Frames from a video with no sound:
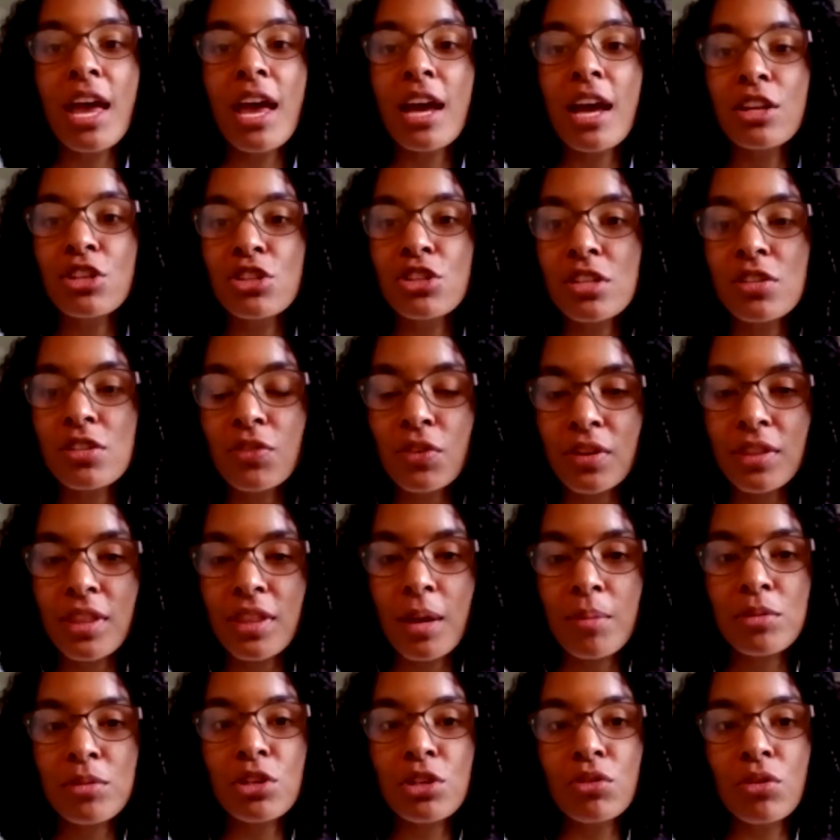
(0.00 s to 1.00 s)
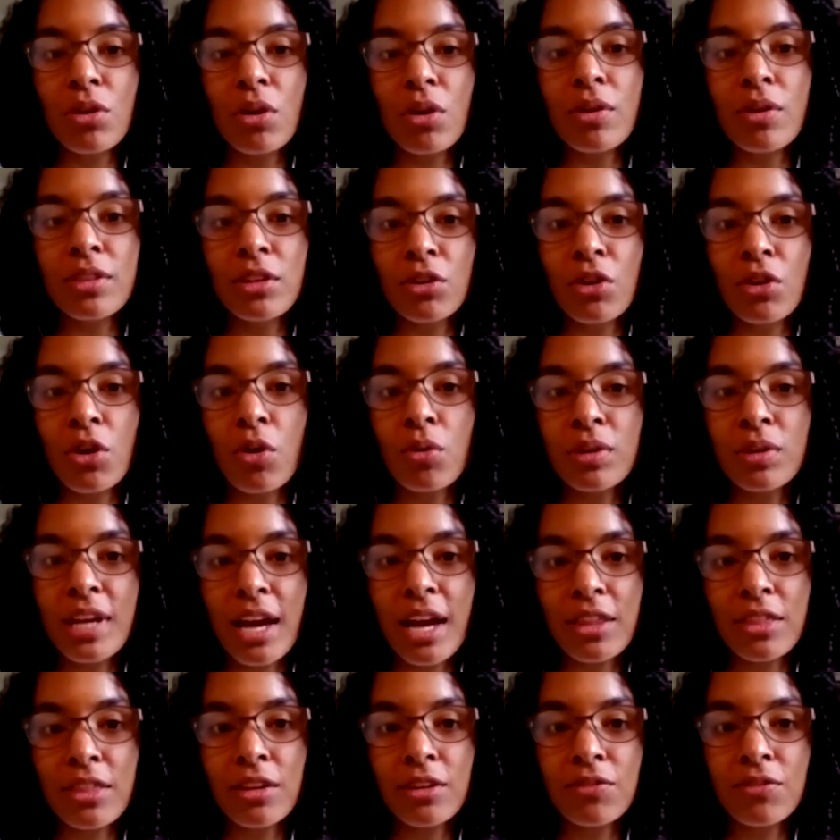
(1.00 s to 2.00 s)
And just for them to grow in their own
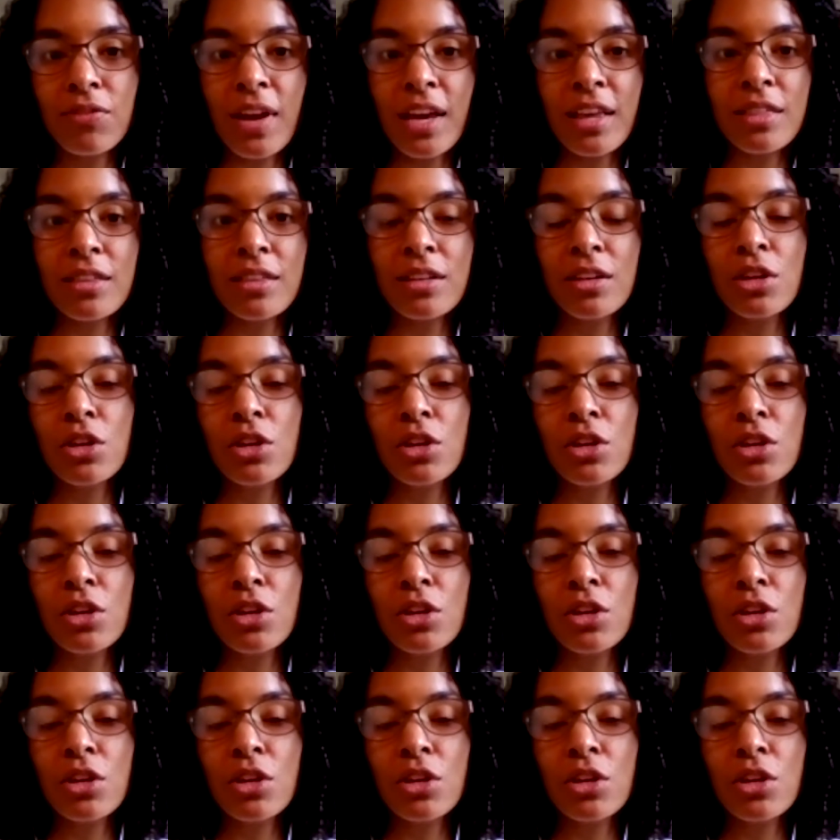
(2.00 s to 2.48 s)
Catholic faith,